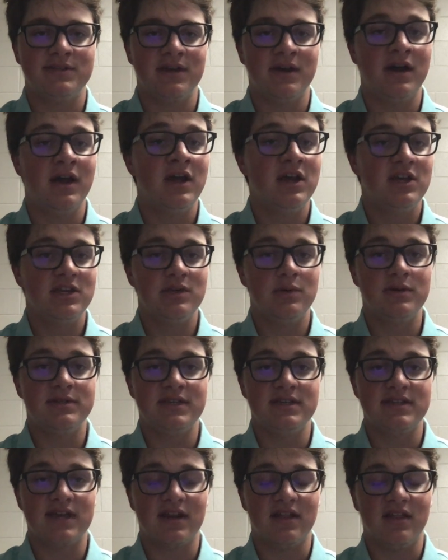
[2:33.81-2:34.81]

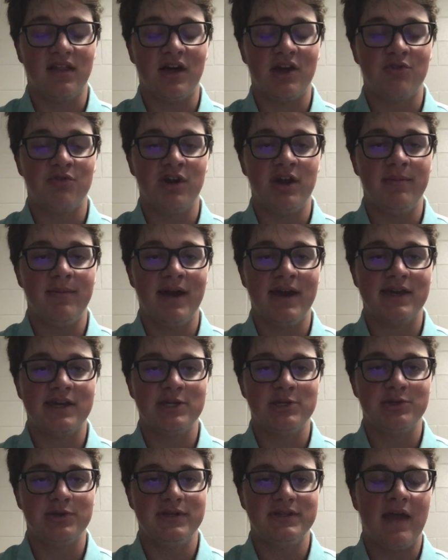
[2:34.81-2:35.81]
USC's had a lot of running back
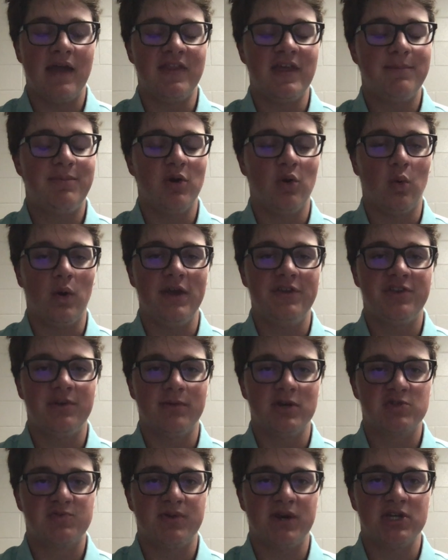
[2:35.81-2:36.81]
injuries, and they put way too
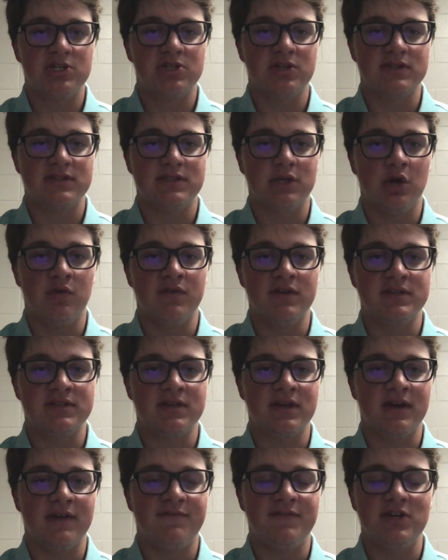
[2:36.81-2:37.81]
much pressure on
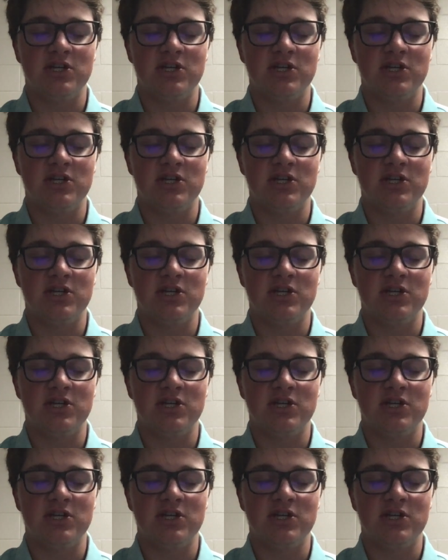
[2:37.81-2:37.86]
Slovis.